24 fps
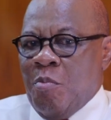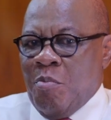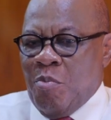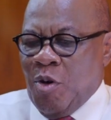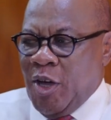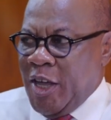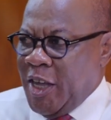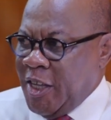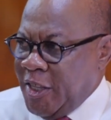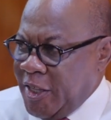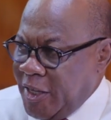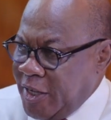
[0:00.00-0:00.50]

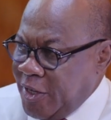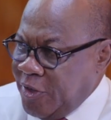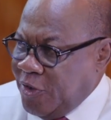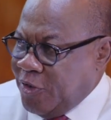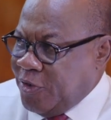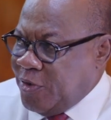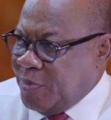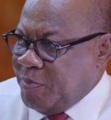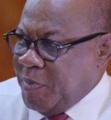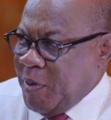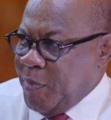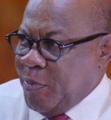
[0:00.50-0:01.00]
But he
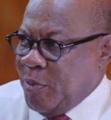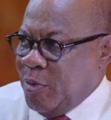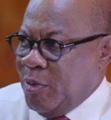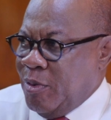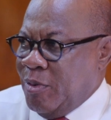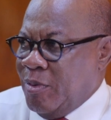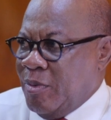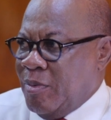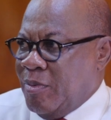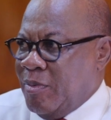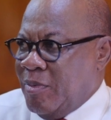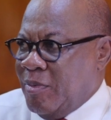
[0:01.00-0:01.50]
needs people.
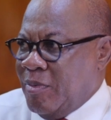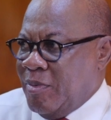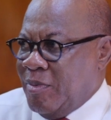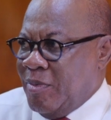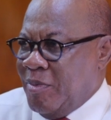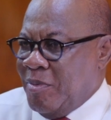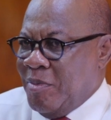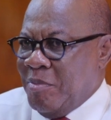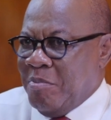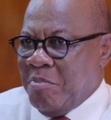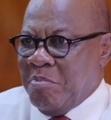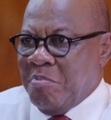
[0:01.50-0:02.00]

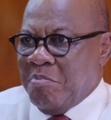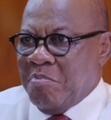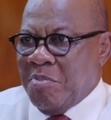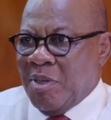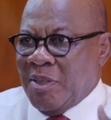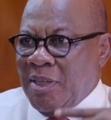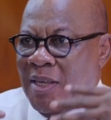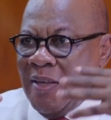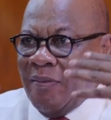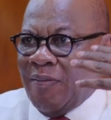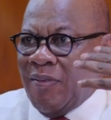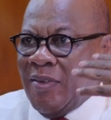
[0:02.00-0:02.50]

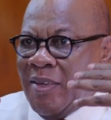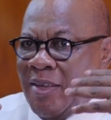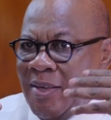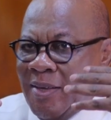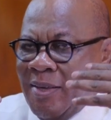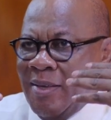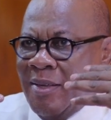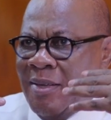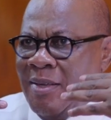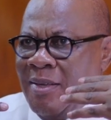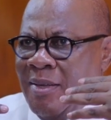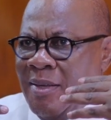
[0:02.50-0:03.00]
But if
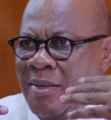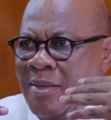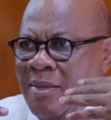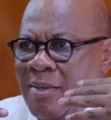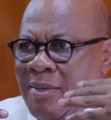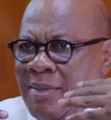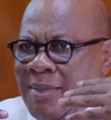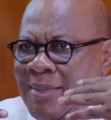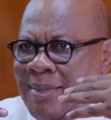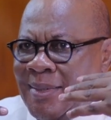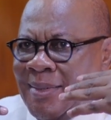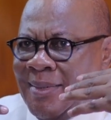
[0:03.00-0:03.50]
he
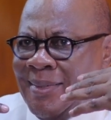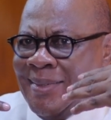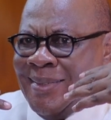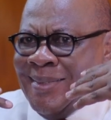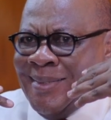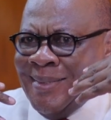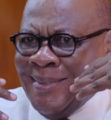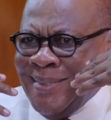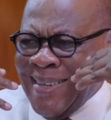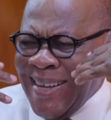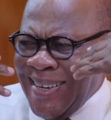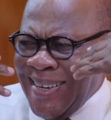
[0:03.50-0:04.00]

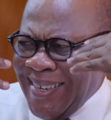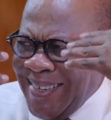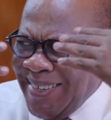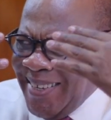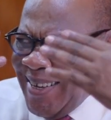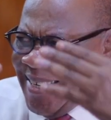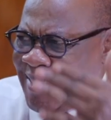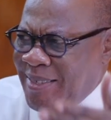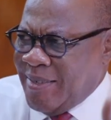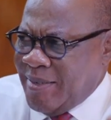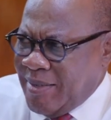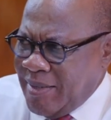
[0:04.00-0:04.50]

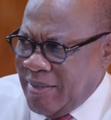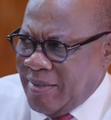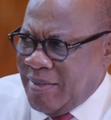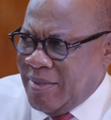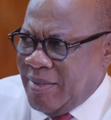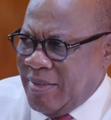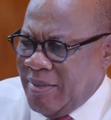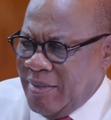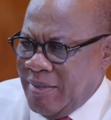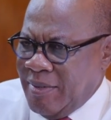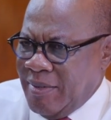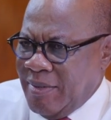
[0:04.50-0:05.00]
delegates
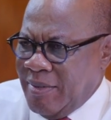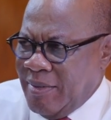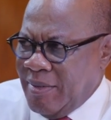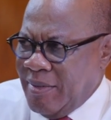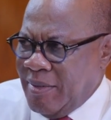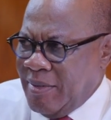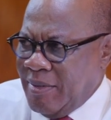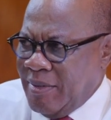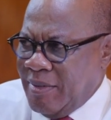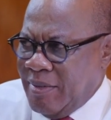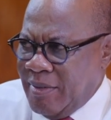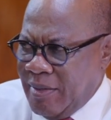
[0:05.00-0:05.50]
it.
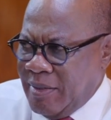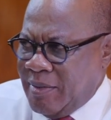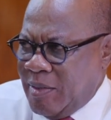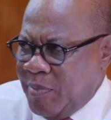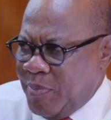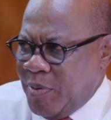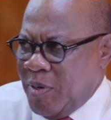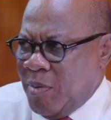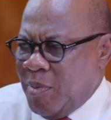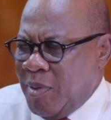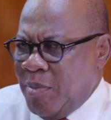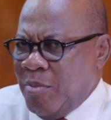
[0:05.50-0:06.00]
That's the
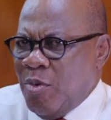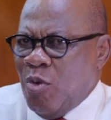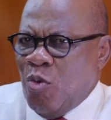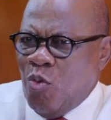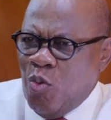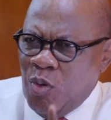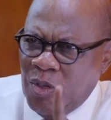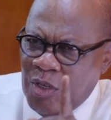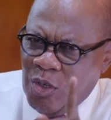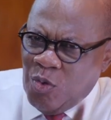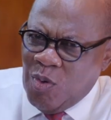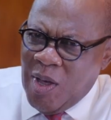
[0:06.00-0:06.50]
problem,
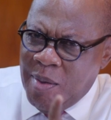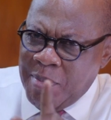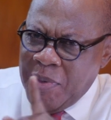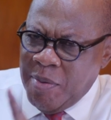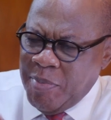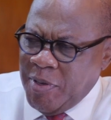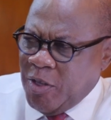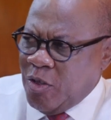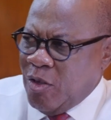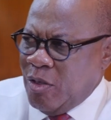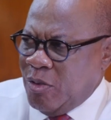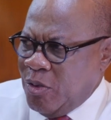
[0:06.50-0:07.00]
which is why I'm a
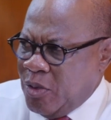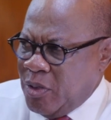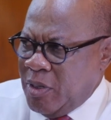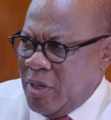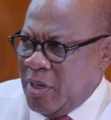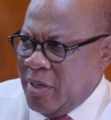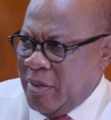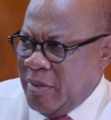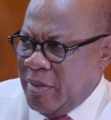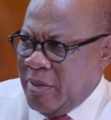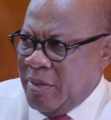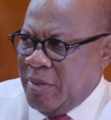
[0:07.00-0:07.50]
bit
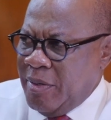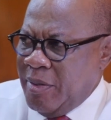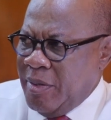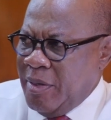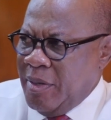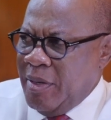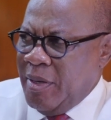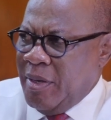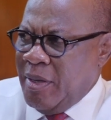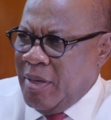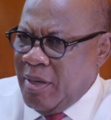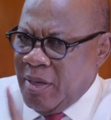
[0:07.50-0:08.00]
concerned
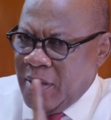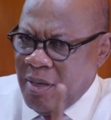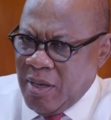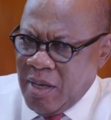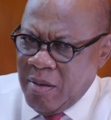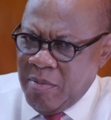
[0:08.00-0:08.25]
hmm.